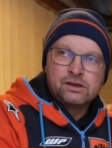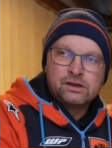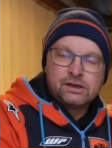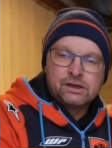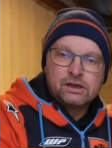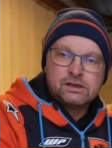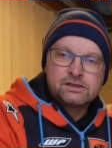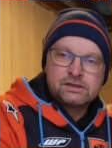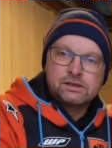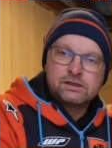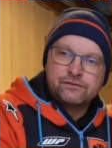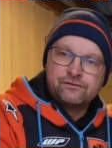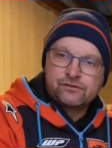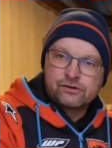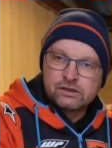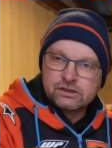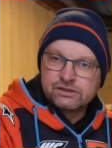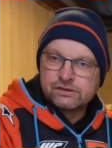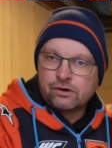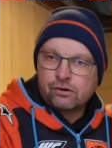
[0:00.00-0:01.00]
it's a
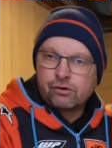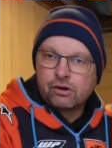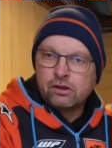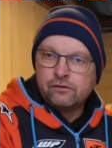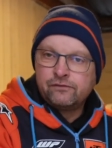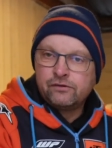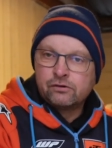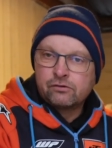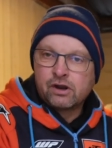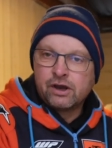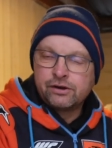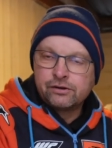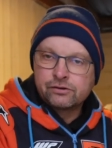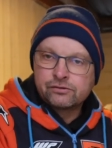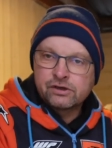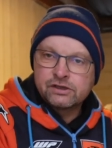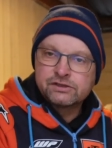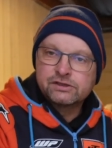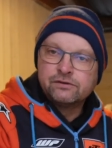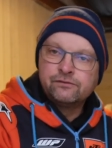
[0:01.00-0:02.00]
different story if you ride
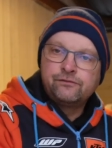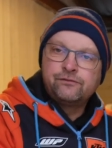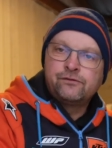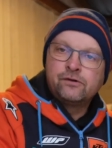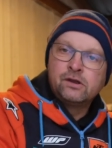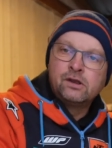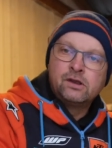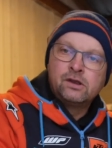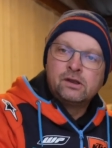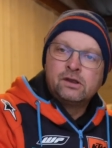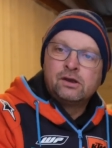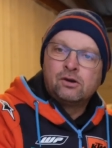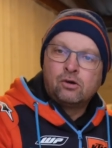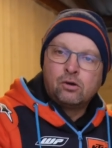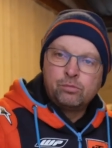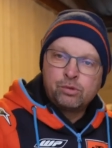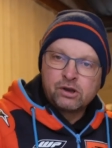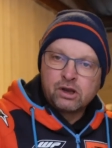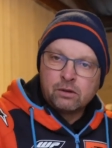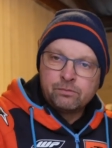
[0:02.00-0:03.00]
aggressive,
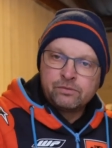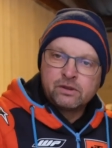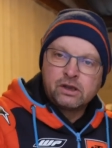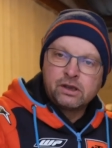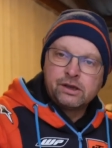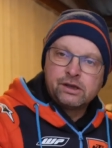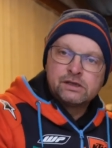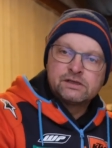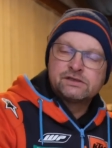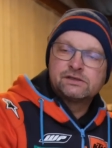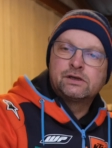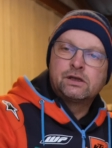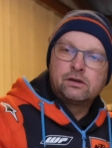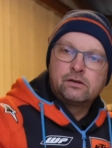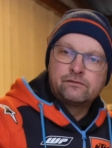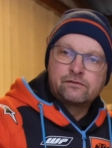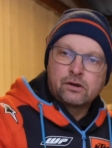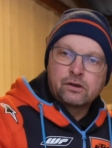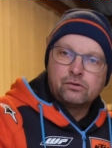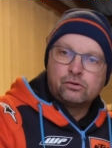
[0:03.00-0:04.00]
open up the gas at
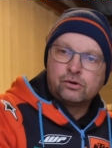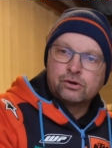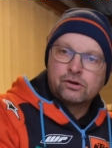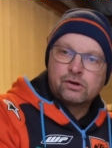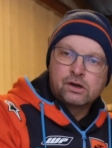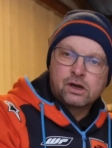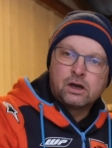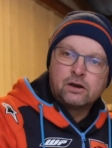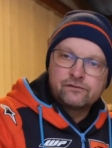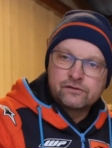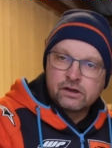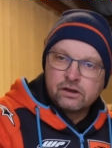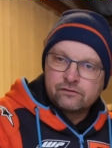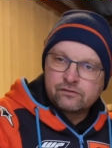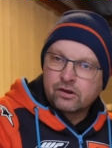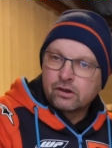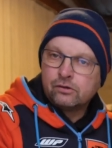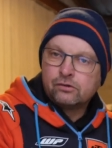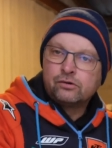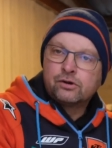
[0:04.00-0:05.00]
every corner, after
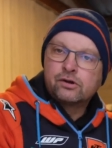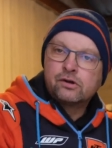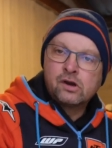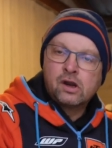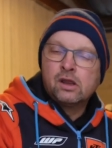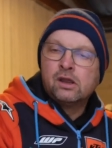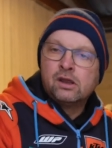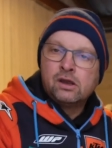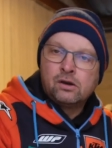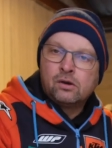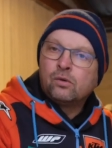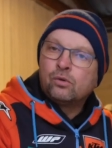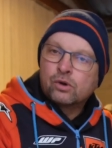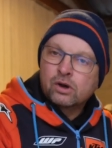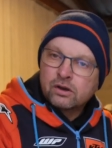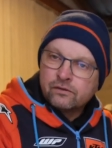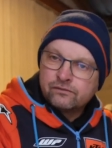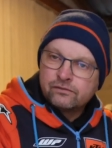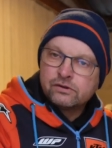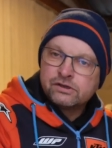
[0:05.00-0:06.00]
every corner, or
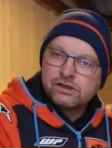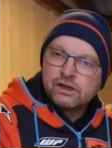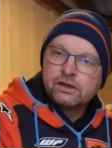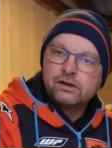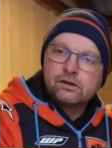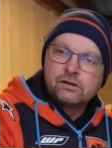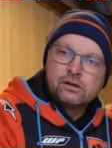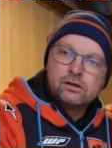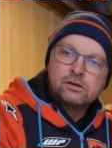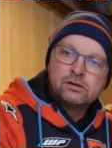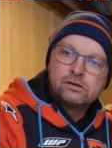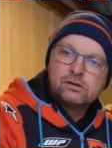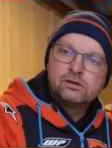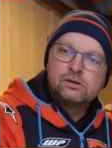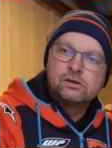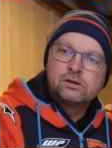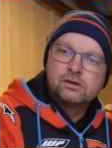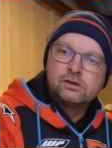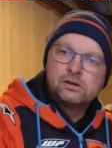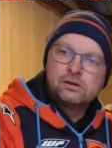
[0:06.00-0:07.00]
if you take a
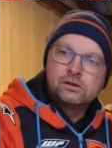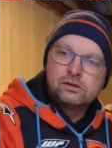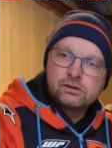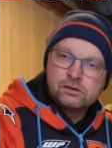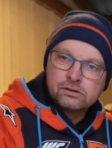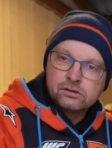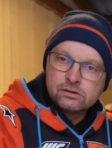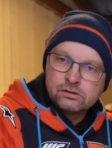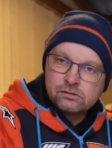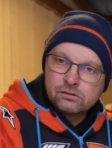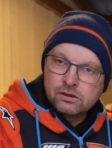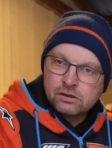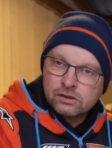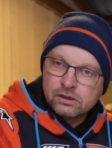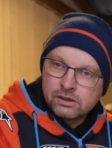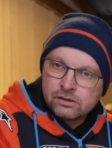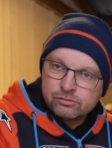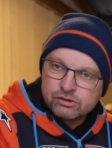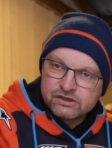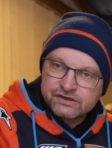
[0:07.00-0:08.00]

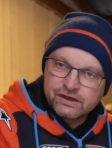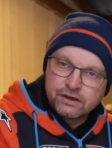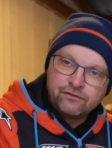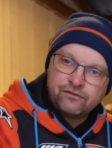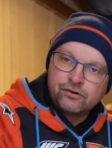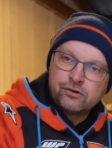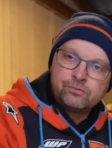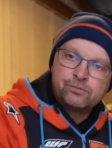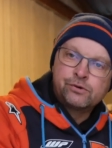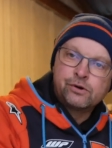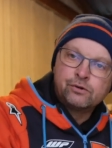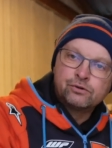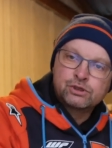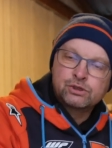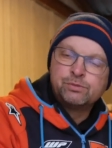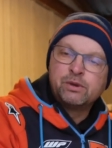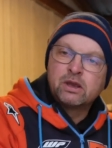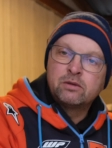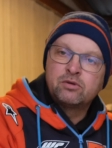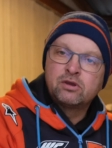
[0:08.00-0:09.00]
little bit safer approach,
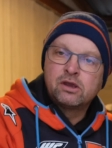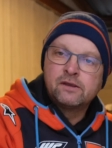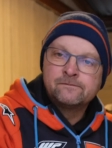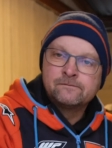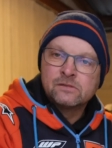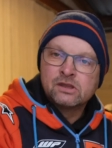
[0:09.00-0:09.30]
maybe